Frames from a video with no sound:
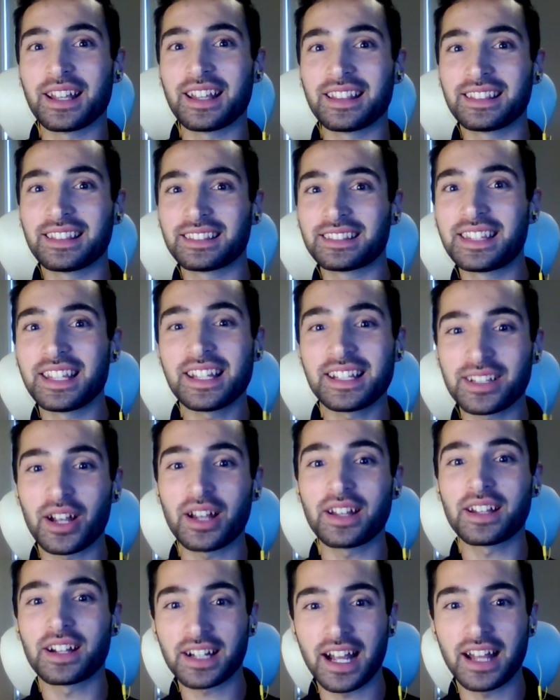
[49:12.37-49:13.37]
this
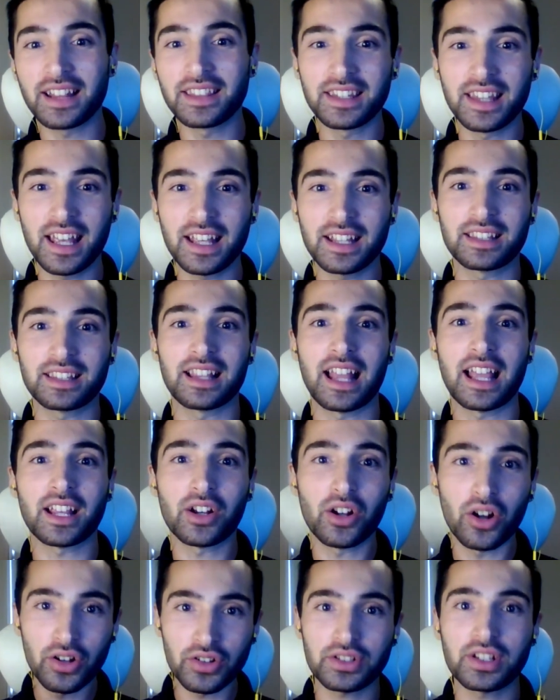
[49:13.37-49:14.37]
other candidate like
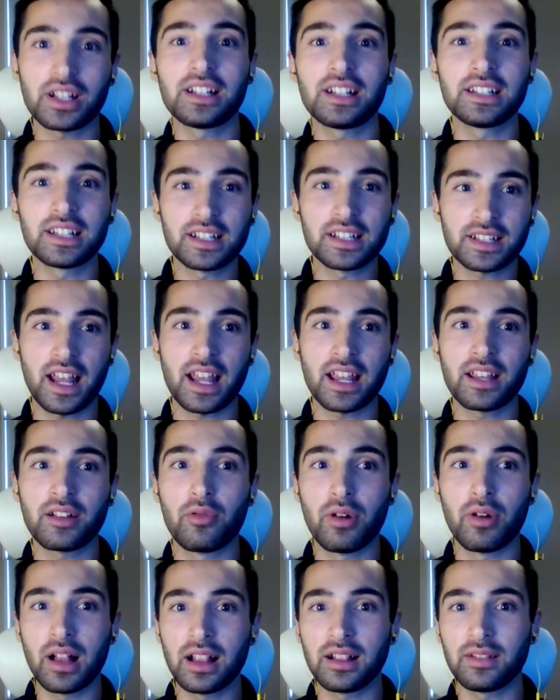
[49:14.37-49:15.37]
constantly saying,
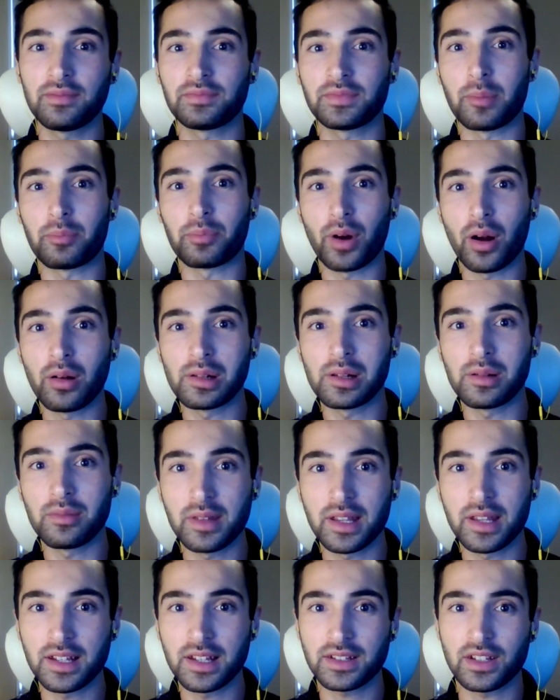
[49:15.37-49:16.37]
well, the problem
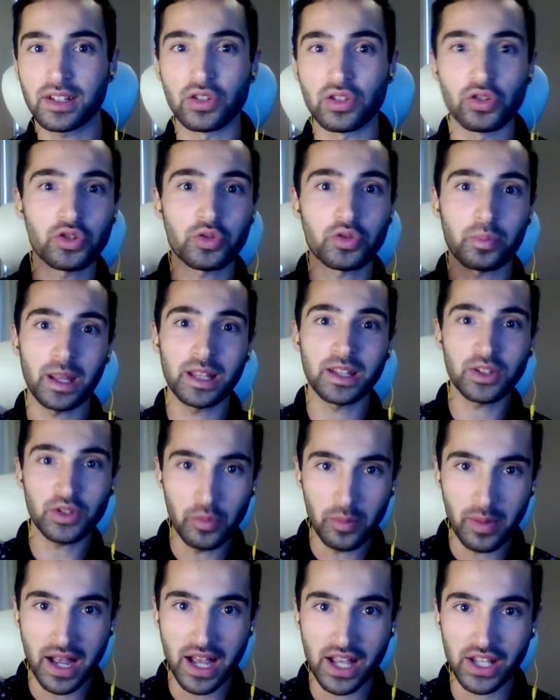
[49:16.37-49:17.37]
is you spend too
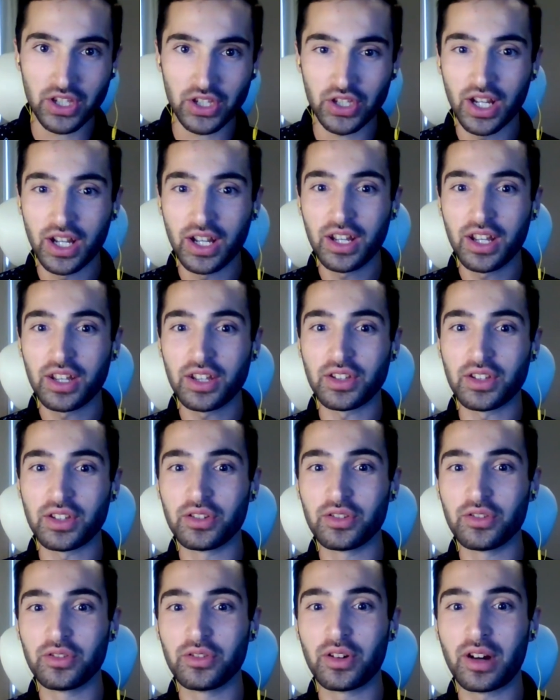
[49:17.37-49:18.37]
much,
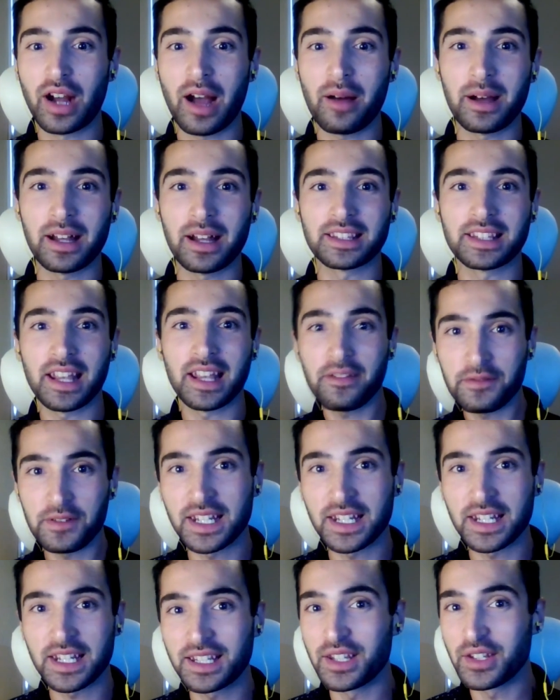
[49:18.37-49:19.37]
you have a
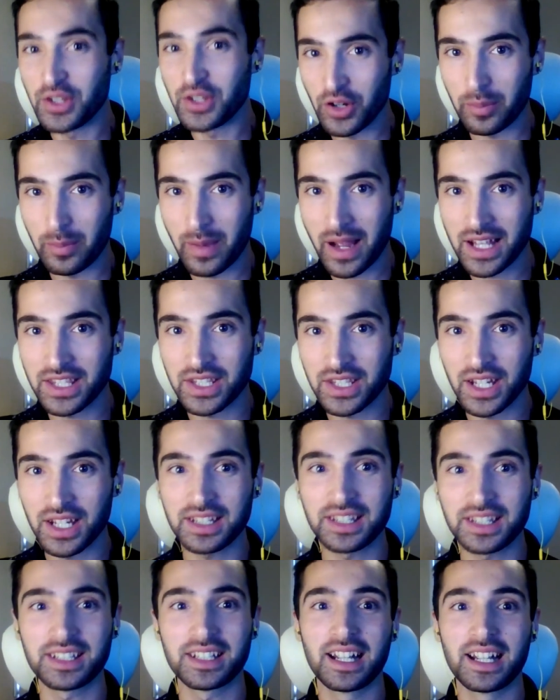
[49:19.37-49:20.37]
deficit in your
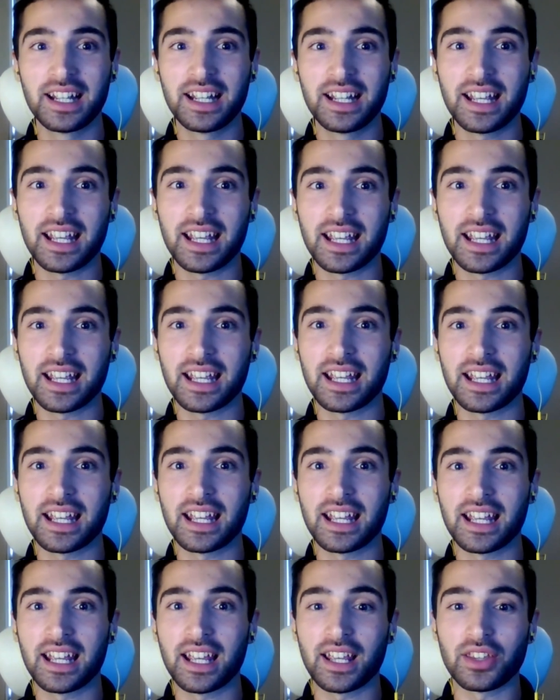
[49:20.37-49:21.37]
budget,
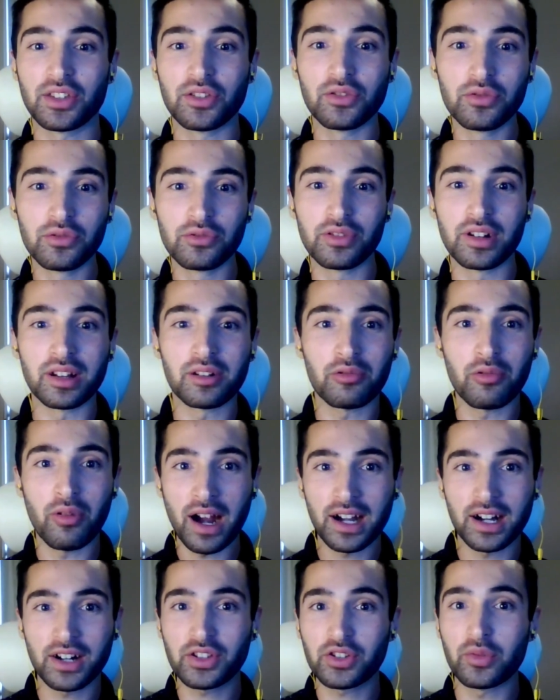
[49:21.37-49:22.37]
you
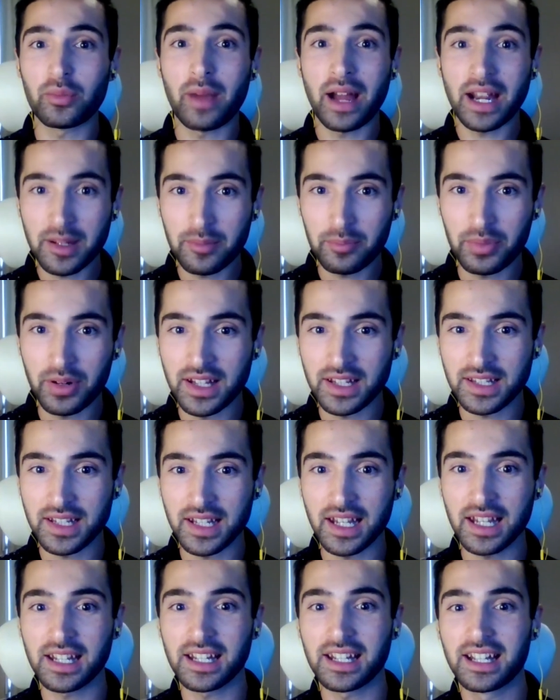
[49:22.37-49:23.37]
require too many
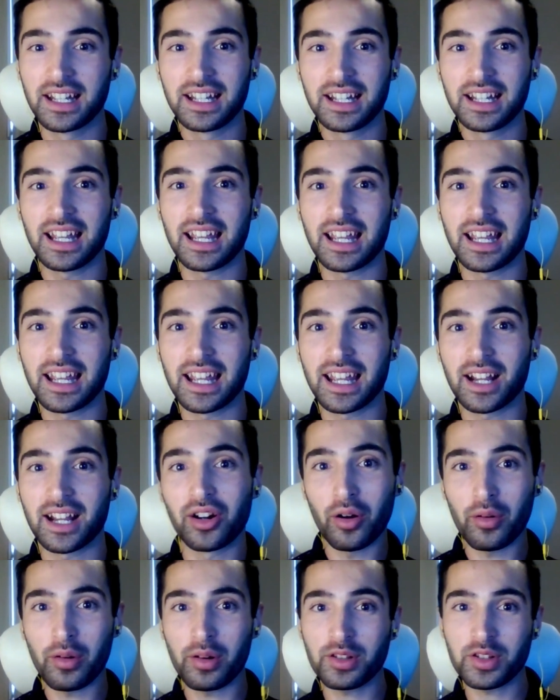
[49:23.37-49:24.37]
printing,
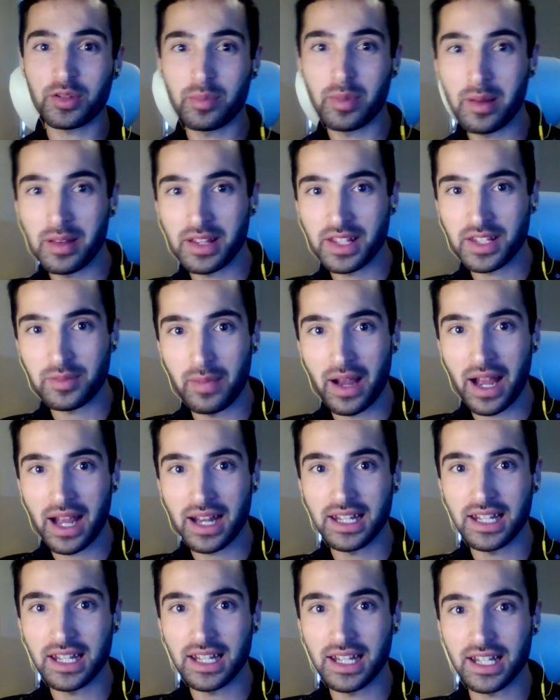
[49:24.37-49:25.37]
government's
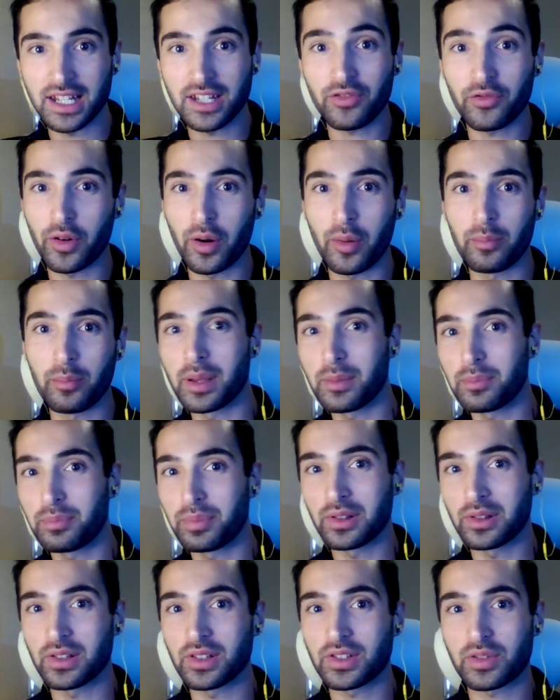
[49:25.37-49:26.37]
money is from
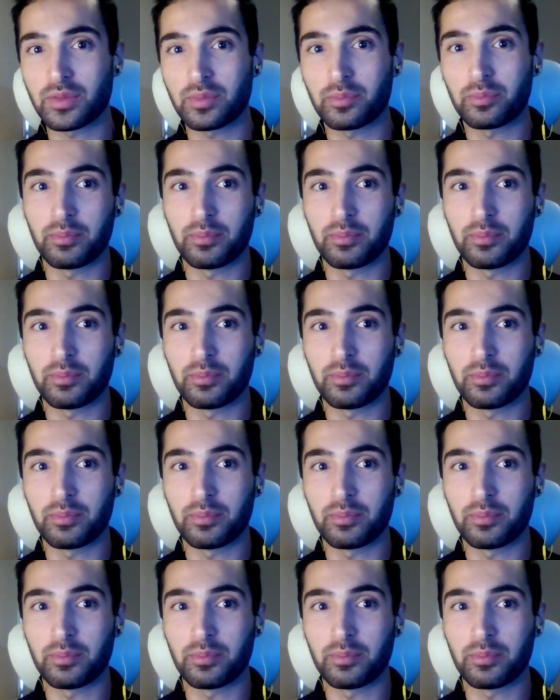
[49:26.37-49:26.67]
people's